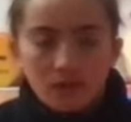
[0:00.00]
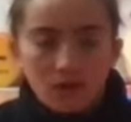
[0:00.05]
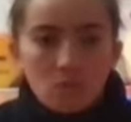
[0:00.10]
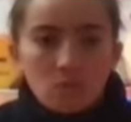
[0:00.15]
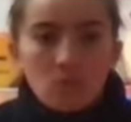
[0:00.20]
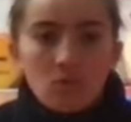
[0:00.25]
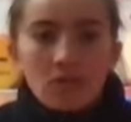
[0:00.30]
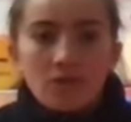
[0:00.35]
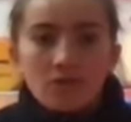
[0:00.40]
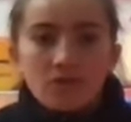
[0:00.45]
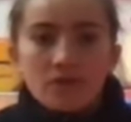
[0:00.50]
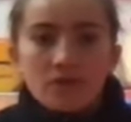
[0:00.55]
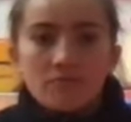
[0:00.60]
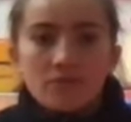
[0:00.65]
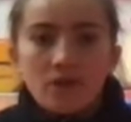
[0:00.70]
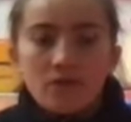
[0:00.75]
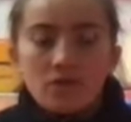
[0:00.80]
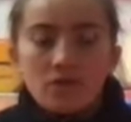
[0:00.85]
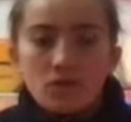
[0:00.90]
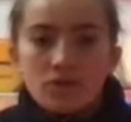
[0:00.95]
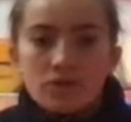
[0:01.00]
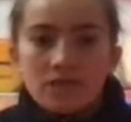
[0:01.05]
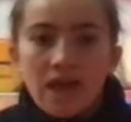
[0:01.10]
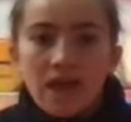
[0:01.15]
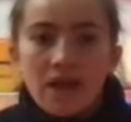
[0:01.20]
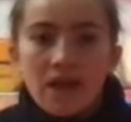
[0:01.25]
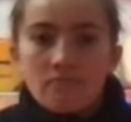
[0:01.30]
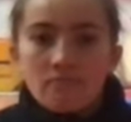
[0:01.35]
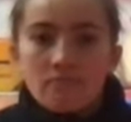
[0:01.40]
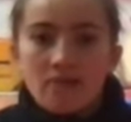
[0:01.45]
Once you've done your
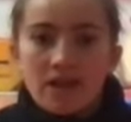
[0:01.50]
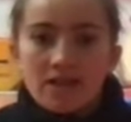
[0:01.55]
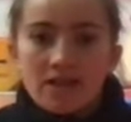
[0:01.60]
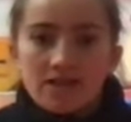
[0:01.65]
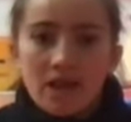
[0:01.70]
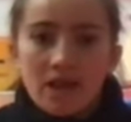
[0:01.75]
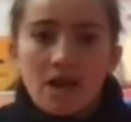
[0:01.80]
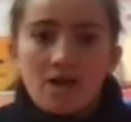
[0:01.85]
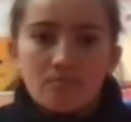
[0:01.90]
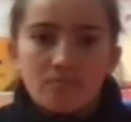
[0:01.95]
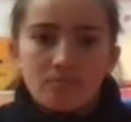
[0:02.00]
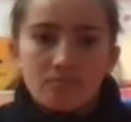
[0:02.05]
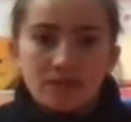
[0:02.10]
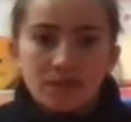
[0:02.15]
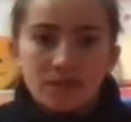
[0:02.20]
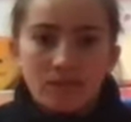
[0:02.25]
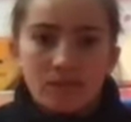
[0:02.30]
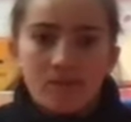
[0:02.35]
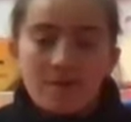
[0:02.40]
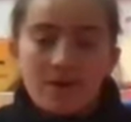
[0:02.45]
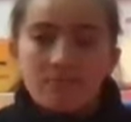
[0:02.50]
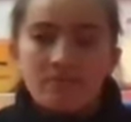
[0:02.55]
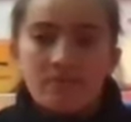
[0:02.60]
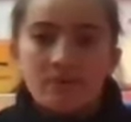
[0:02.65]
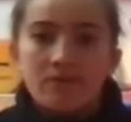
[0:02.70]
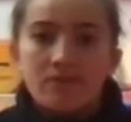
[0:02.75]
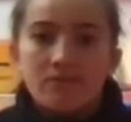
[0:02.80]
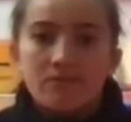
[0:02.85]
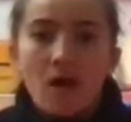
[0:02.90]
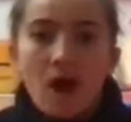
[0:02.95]
10 press ups, and remember
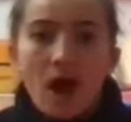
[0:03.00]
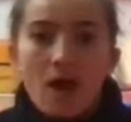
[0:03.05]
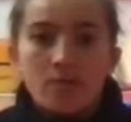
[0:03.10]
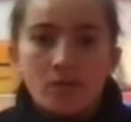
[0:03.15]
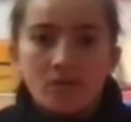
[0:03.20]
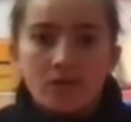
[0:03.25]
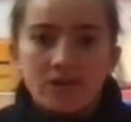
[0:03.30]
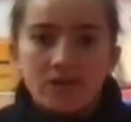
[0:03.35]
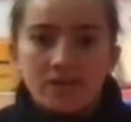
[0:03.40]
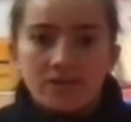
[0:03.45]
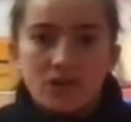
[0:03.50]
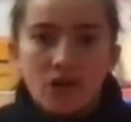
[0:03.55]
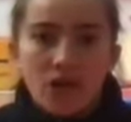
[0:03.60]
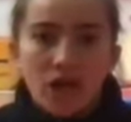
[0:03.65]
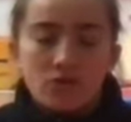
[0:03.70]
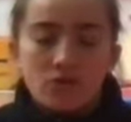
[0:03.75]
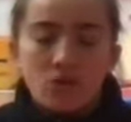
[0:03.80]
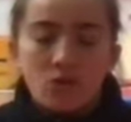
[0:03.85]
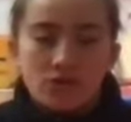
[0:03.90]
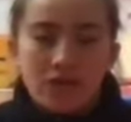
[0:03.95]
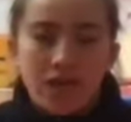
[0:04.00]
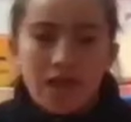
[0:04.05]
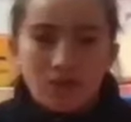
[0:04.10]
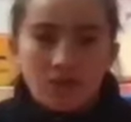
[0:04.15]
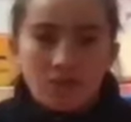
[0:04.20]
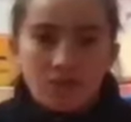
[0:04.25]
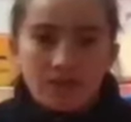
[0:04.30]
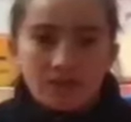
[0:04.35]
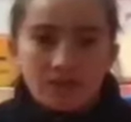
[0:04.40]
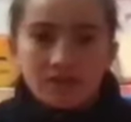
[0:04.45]
it's 5 on each side, not 10
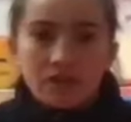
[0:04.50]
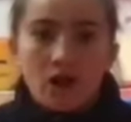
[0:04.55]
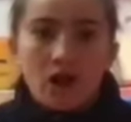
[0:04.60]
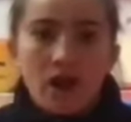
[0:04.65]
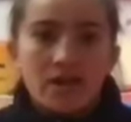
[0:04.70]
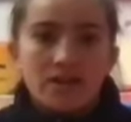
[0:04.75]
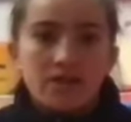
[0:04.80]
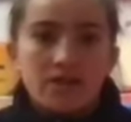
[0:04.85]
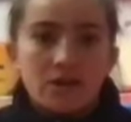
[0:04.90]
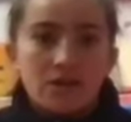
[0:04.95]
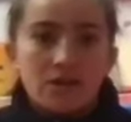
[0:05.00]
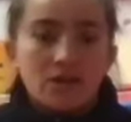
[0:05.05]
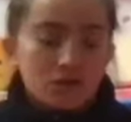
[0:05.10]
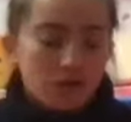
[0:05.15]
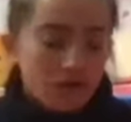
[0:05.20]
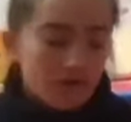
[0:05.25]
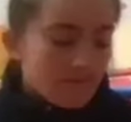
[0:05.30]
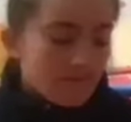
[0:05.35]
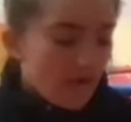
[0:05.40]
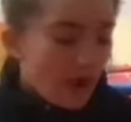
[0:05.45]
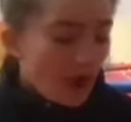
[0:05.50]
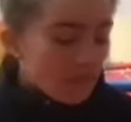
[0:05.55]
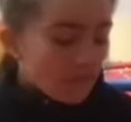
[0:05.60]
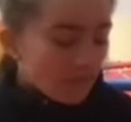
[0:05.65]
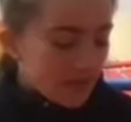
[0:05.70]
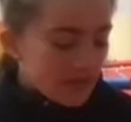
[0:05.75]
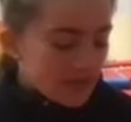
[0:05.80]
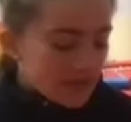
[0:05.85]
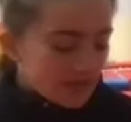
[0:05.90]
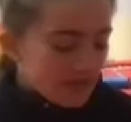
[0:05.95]
on each side. So 5
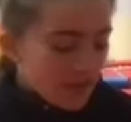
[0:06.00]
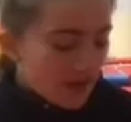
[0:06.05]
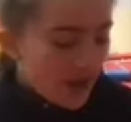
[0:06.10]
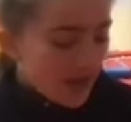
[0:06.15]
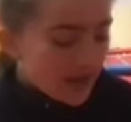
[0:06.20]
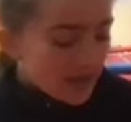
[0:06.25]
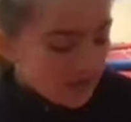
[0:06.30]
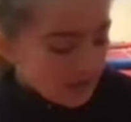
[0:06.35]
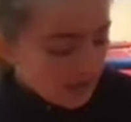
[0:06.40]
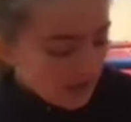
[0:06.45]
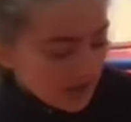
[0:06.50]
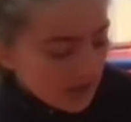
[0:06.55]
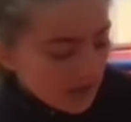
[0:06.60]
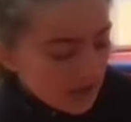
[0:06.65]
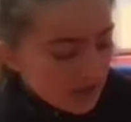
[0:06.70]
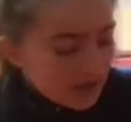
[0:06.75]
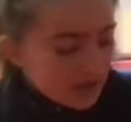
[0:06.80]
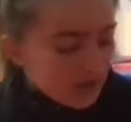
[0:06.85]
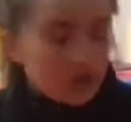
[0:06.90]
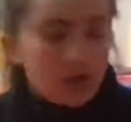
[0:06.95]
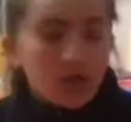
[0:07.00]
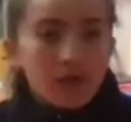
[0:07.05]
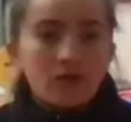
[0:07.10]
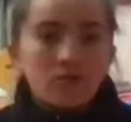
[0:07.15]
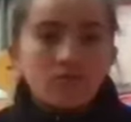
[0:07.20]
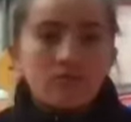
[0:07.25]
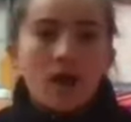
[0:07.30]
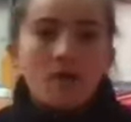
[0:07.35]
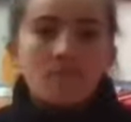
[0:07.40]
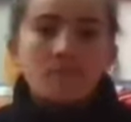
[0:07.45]
on each side, you're going
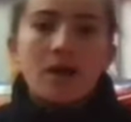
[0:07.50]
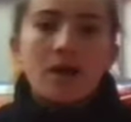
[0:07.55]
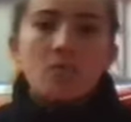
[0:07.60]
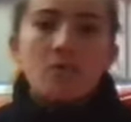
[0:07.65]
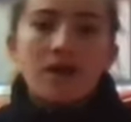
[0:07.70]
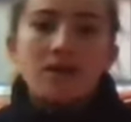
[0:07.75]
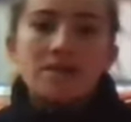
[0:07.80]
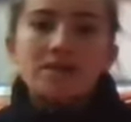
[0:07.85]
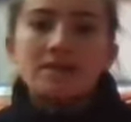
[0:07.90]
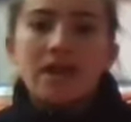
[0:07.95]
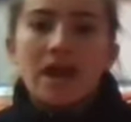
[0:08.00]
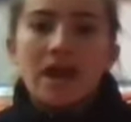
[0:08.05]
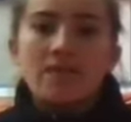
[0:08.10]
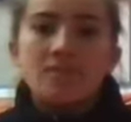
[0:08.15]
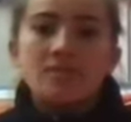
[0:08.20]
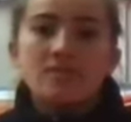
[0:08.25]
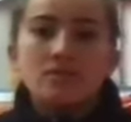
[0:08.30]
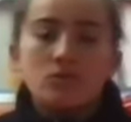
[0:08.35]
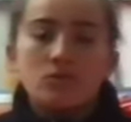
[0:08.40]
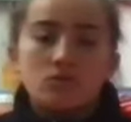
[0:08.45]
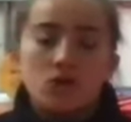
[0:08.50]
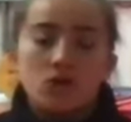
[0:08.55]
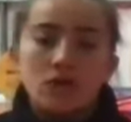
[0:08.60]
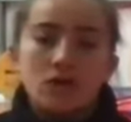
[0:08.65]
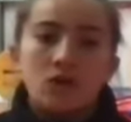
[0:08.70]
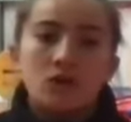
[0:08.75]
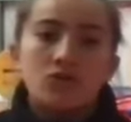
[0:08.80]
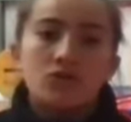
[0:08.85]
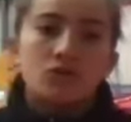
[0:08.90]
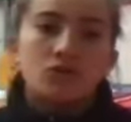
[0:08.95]
to grab that weight again. You're doing
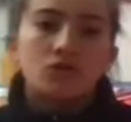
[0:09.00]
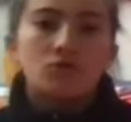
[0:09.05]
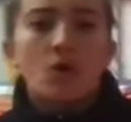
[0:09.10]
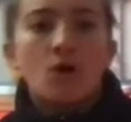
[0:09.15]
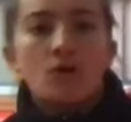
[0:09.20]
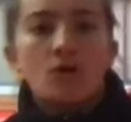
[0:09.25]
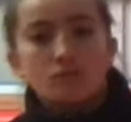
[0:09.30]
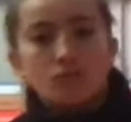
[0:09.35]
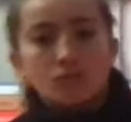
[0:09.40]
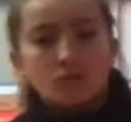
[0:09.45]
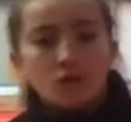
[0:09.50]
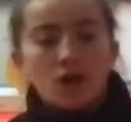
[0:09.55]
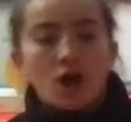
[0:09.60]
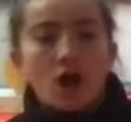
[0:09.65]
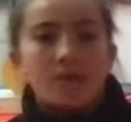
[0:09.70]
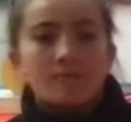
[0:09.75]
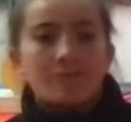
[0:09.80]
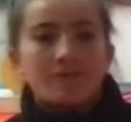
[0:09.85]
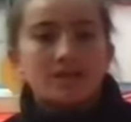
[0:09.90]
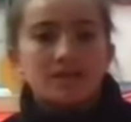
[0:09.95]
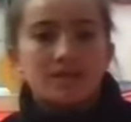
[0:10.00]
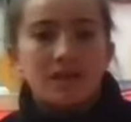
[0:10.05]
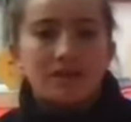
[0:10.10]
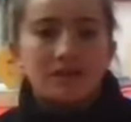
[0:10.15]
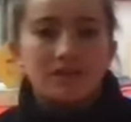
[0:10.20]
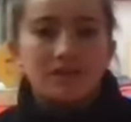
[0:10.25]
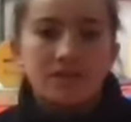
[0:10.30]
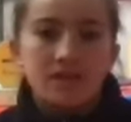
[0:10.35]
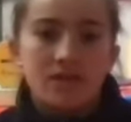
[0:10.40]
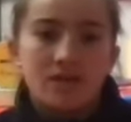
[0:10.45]
those squats with the arm
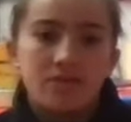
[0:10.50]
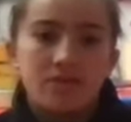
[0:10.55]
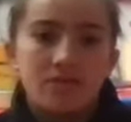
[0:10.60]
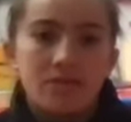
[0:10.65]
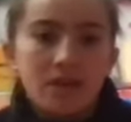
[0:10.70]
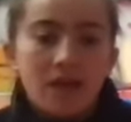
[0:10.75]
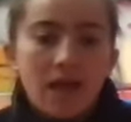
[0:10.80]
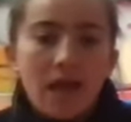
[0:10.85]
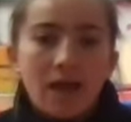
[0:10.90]
extension.